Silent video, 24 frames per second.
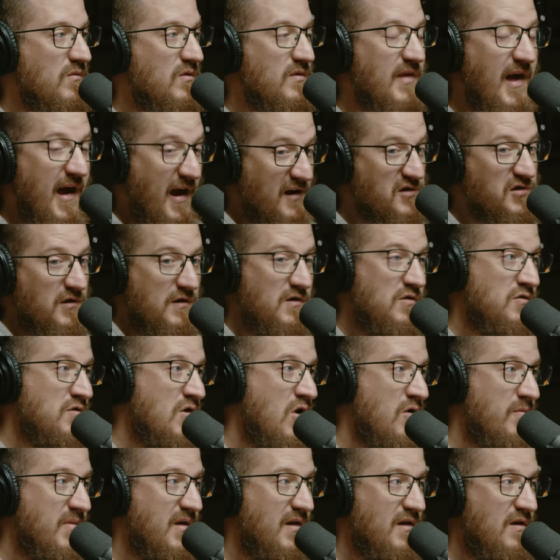that actually, you
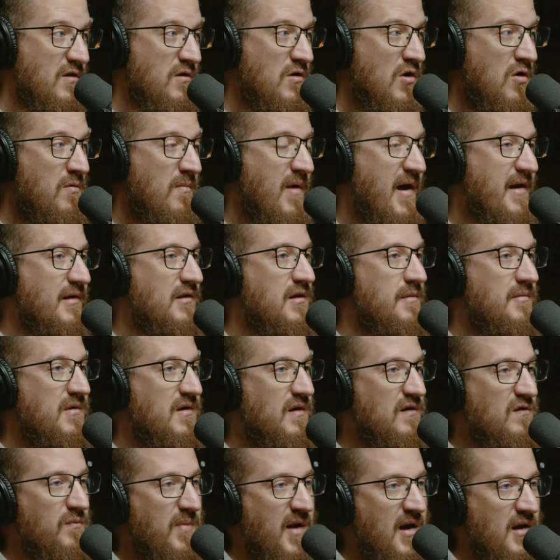know me, you know my
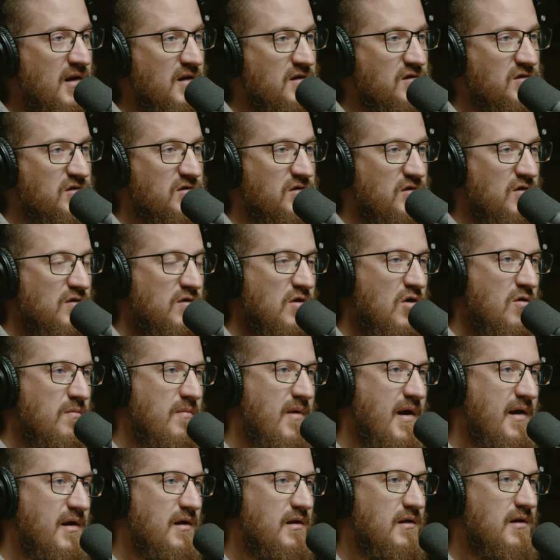limited Spanish, you know
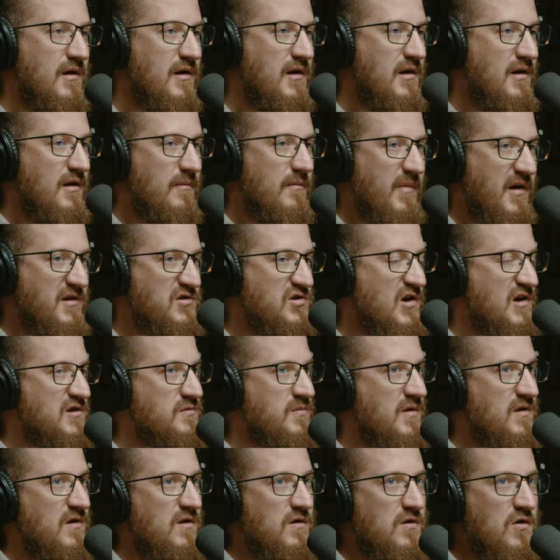my
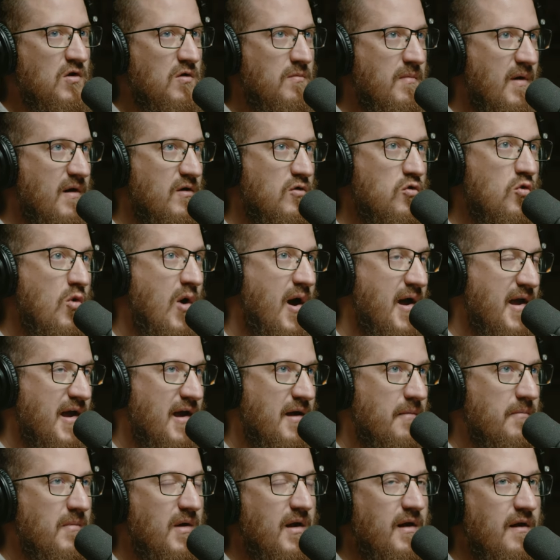judgment, you know who I
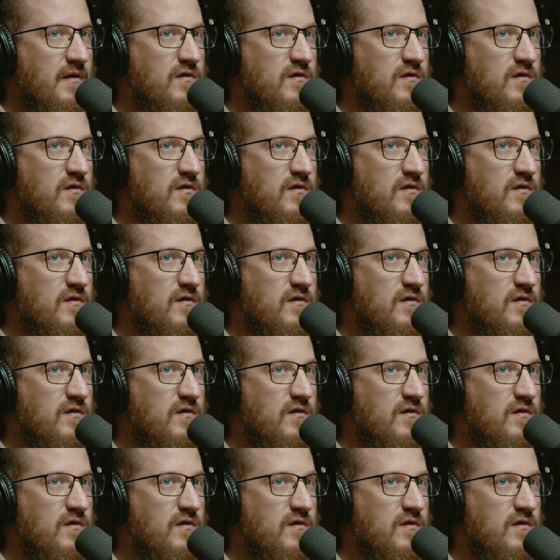am.